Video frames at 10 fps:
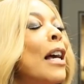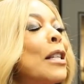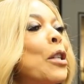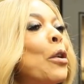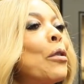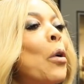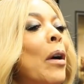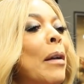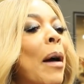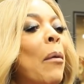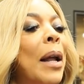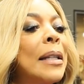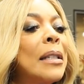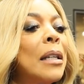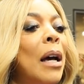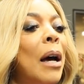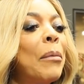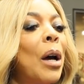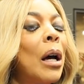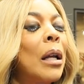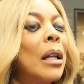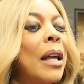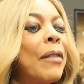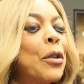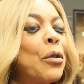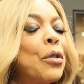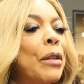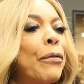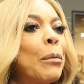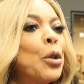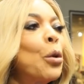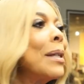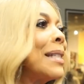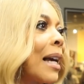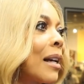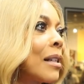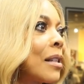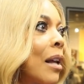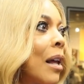Yeah, so you're talking about when I did the afternoon shift from 2 to 6.